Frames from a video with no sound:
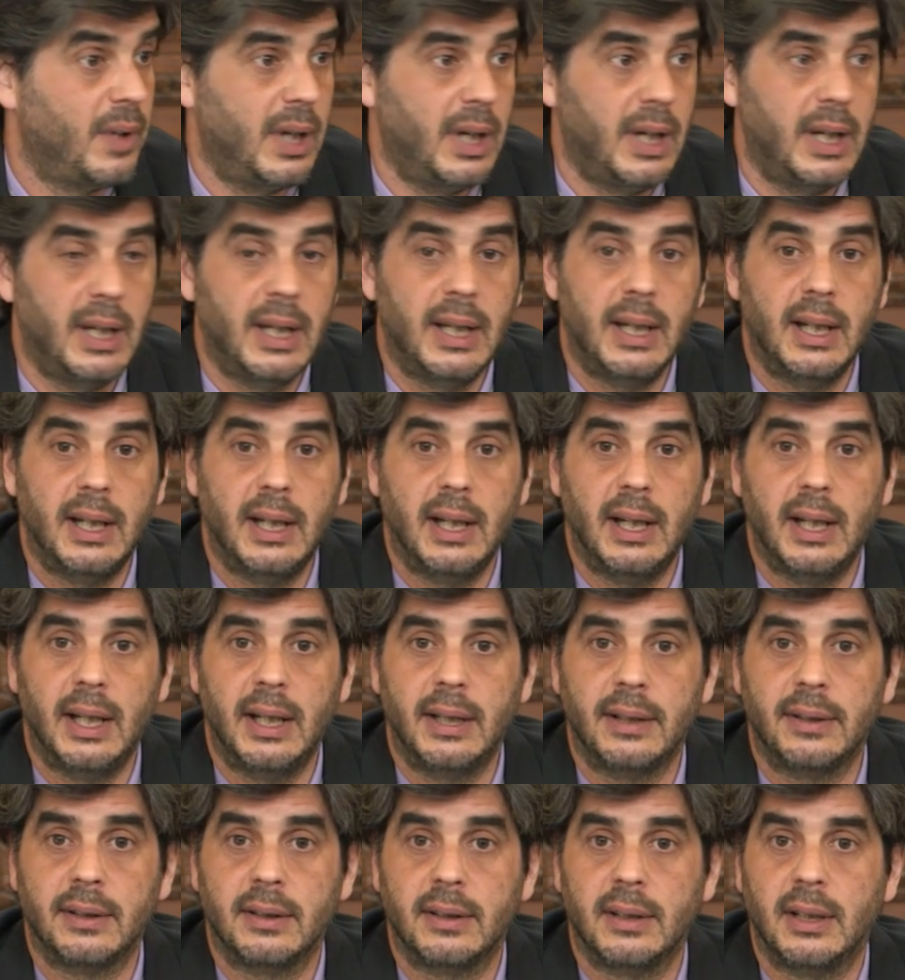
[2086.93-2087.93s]

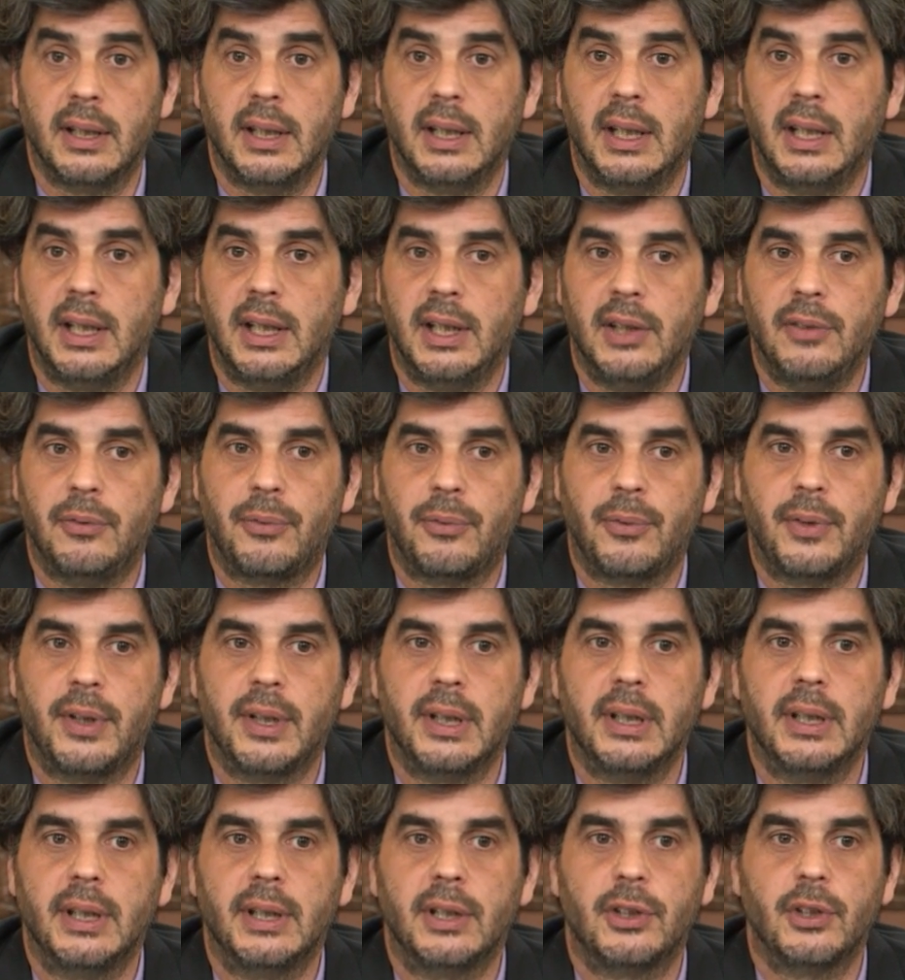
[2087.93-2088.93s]
And if
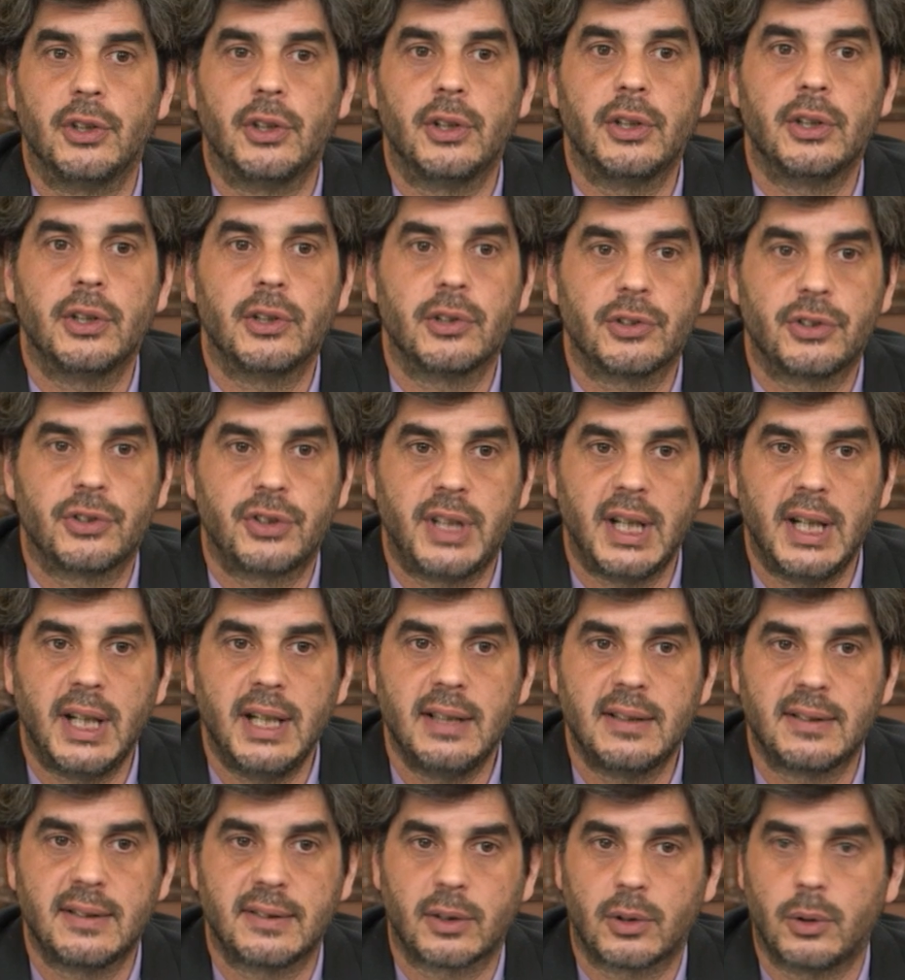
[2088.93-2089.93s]
the donor
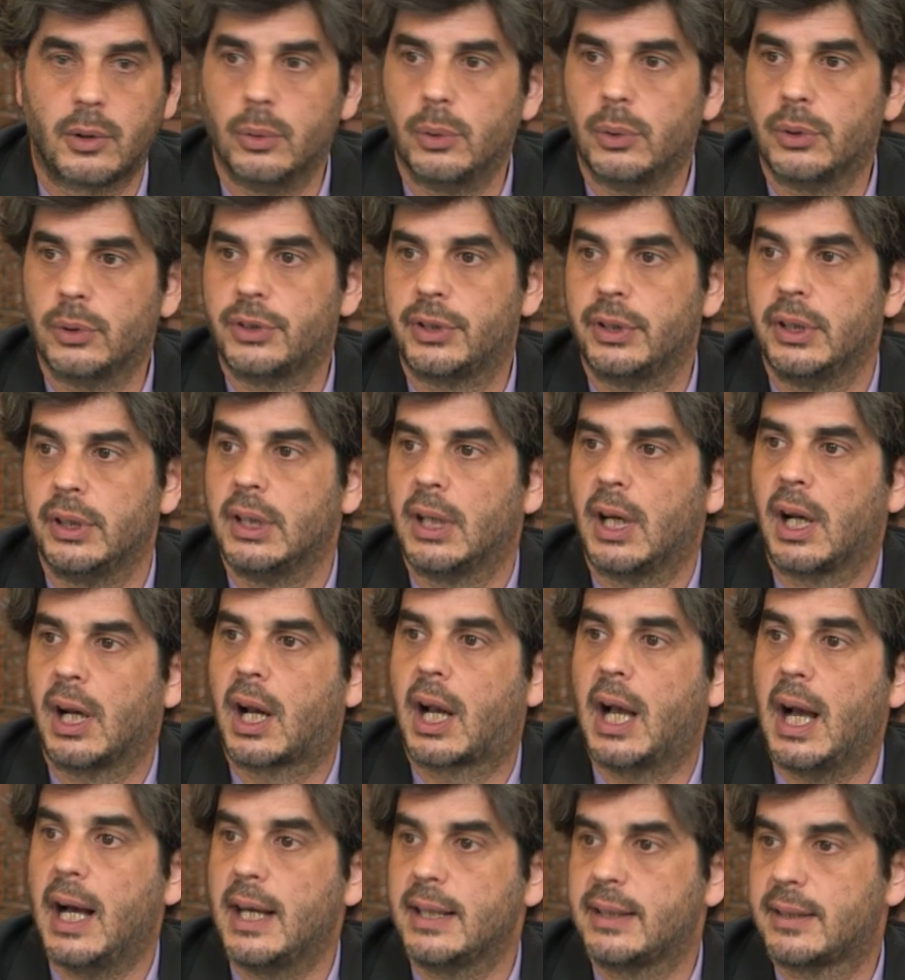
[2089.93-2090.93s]
states could
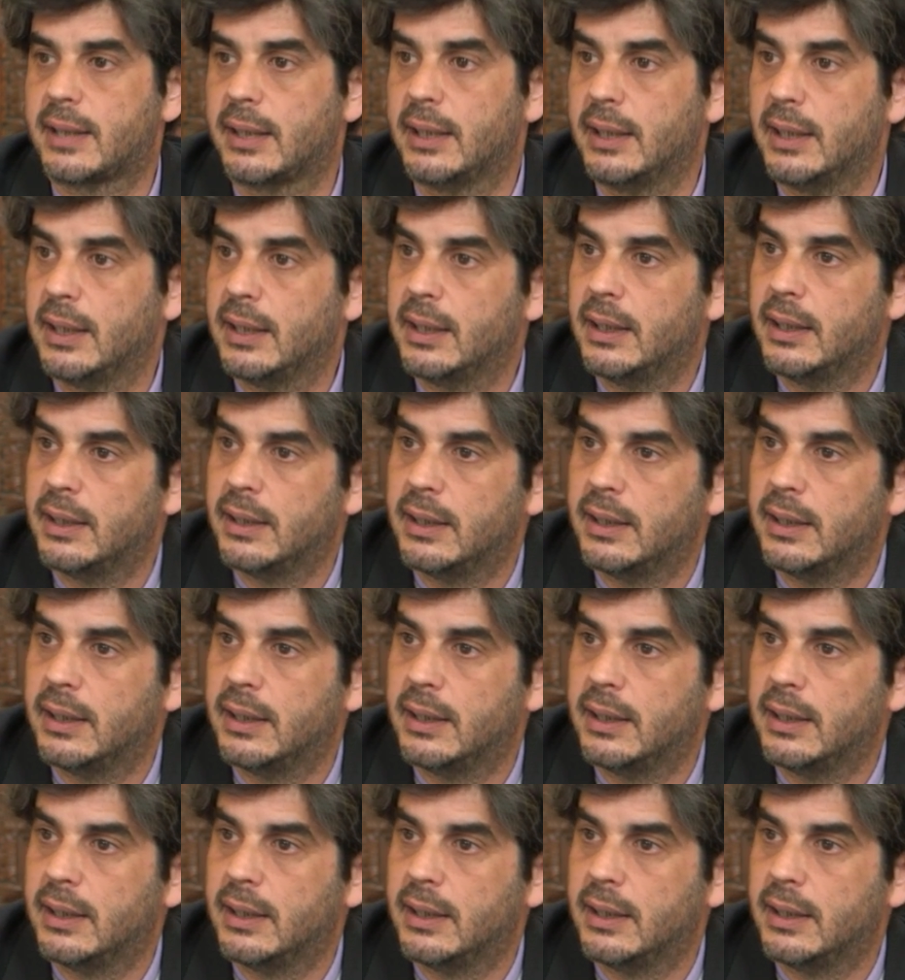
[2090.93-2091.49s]
cut